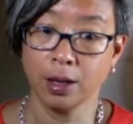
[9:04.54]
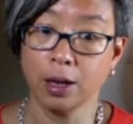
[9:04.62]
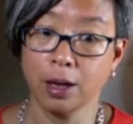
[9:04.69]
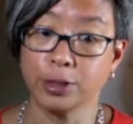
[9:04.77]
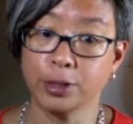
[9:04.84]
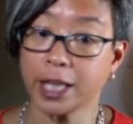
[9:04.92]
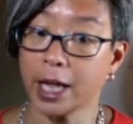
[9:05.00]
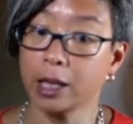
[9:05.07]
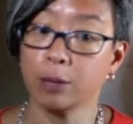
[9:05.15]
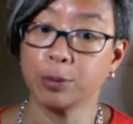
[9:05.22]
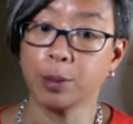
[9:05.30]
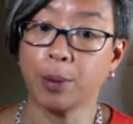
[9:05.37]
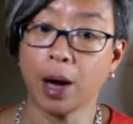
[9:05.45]
We scale up
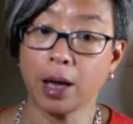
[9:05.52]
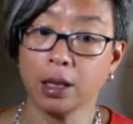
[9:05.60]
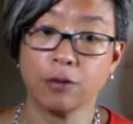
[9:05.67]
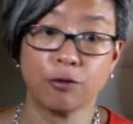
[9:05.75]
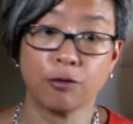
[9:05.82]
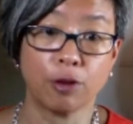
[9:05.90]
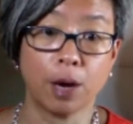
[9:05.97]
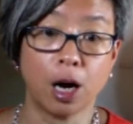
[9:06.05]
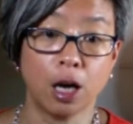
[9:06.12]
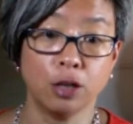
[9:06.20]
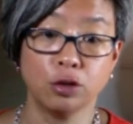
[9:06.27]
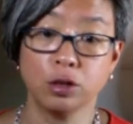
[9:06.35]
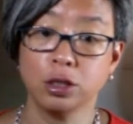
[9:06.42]
the pilot from
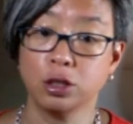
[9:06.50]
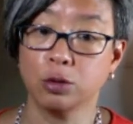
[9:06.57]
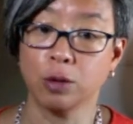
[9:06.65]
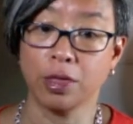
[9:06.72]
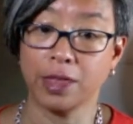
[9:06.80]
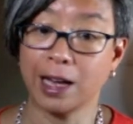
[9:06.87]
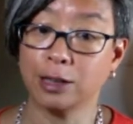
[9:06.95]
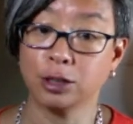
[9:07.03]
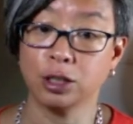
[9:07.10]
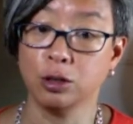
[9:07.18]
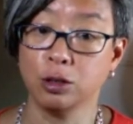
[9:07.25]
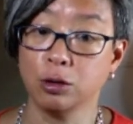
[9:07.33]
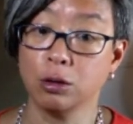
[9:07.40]
100 to 1,000
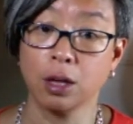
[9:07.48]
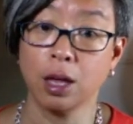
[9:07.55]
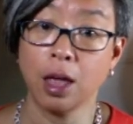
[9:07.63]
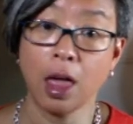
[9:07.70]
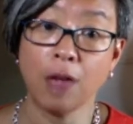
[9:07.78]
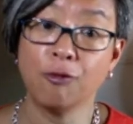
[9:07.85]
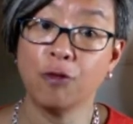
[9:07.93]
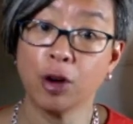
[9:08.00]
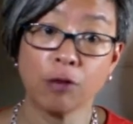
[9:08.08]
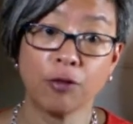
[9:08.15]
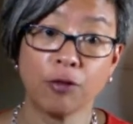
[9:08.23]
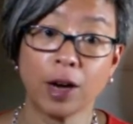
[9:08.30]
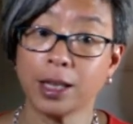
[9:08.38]
youth and
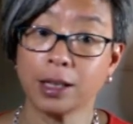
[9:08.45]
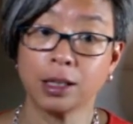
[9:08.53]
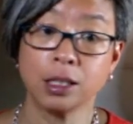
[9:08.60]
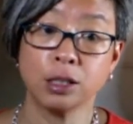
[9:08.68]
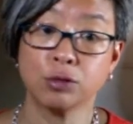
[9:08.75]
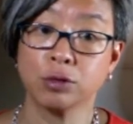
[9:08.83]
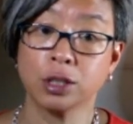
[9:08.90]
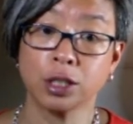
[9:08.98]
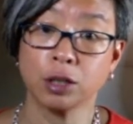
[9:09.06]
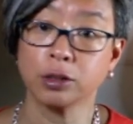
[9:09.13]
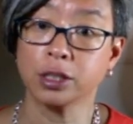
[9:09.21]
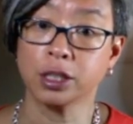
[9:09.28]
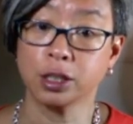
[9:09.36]
verify that these
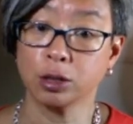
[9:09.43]
results still